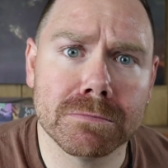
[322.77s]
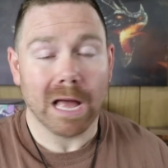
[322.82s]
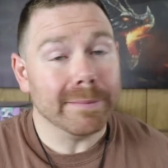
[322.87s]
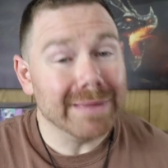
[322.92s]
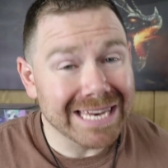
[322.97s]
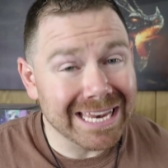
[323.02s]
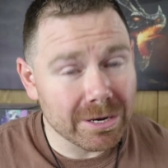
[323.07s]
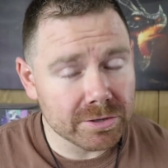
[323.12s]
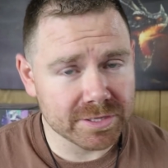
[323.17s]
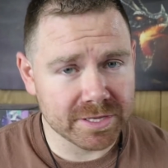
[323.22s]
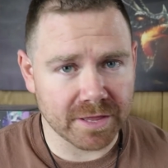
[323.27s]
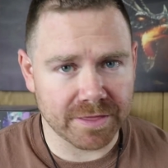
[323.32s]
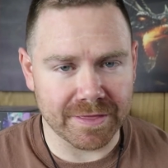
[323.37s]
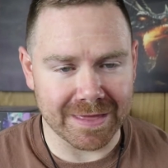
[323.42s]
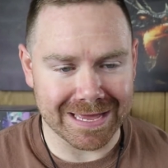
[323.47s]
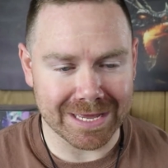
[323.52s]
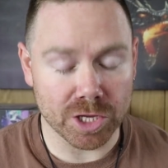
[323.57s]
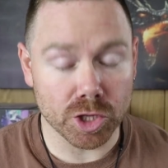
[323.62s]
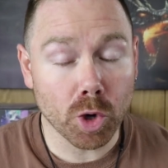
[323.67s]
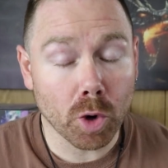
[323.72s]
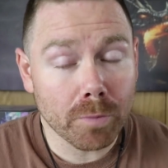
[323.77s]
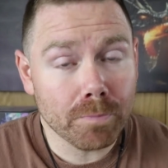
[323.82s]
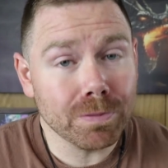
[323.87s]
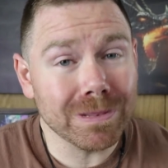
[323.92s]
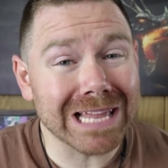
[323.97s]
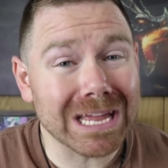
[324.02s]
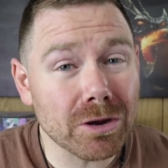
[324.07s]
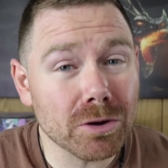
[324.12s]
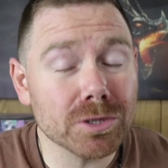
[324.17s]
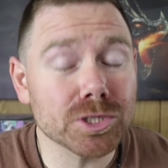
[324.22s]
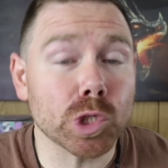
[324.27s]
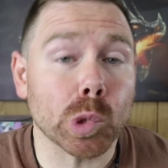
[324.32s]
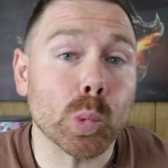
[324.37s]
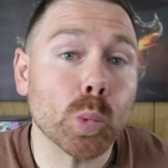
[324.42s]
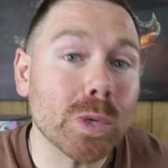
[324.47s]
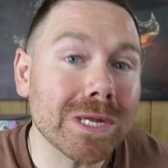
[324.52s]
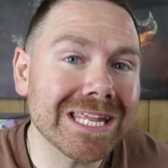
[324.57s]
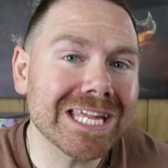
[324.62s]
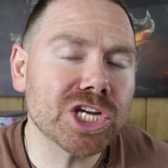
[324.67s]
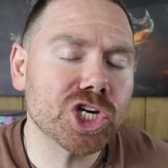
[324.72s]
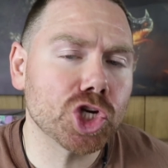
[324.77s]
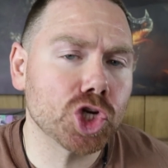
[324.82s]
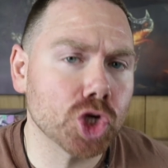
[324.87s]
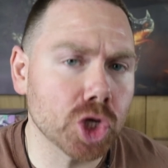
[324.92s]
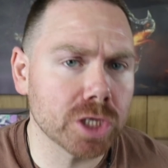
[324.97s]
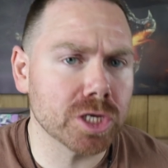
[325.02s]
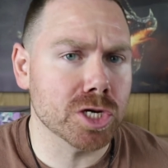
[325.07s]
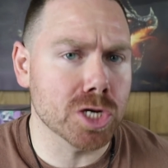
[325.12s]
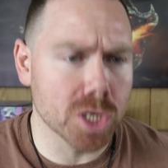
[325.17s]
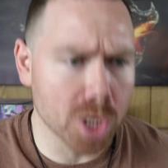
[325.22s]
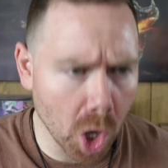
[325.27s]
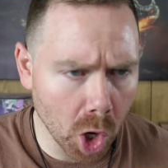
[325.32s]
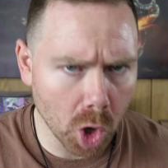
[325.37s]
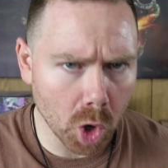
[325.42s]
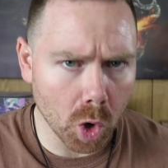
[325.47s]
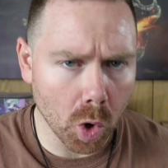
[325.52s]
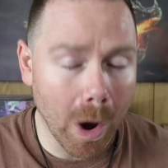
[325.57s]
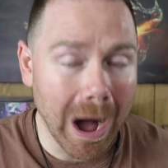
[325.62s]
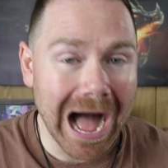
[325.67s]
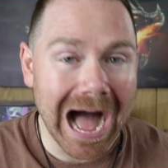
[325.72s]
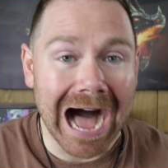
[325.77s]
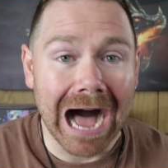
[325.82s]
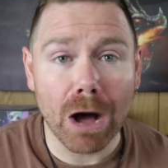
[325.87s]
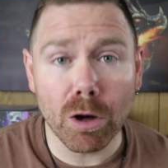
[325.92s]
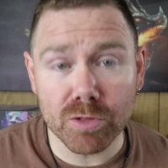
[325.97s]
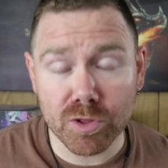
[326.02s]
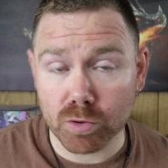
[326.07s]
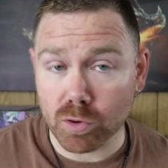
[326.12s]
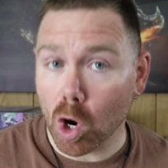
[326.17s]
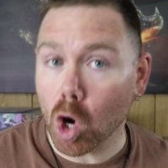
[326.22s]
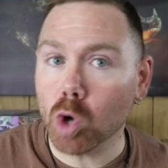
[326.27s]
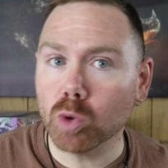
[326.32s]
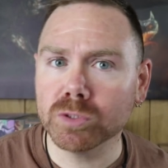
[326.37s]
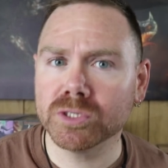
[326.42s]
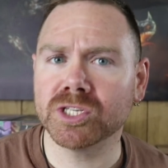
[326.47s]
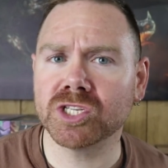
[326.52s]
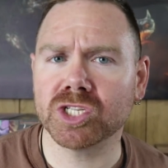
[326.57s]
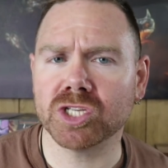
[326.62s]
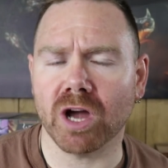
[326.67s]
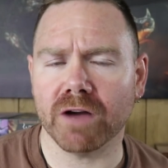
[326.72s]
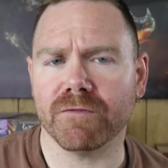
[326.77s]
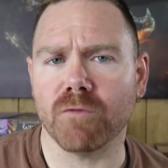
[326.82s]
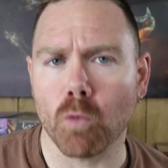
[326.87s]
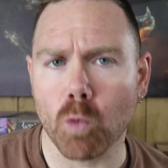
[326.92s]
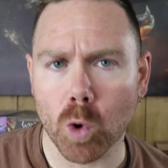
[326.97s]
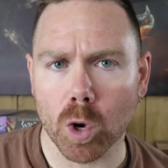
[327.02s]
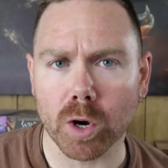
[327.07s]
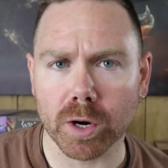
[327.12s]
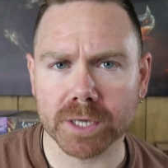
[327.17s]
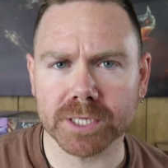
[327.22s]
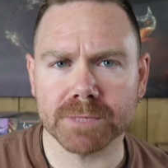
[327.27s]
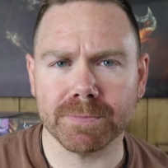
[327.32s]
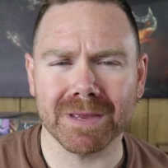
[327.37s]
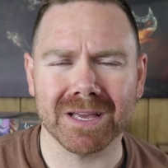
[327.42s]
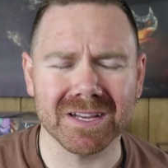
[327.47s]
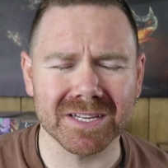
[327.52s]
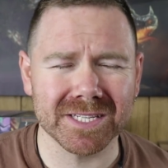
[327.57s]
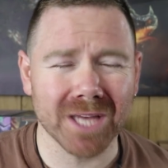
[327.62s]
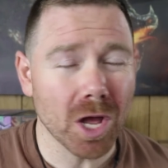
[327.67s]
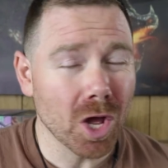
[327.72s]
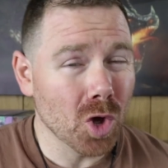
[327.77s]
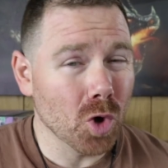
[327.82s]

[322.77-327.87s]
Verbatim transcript: I mean, here's the thing. Your players really should know how their own stuff works because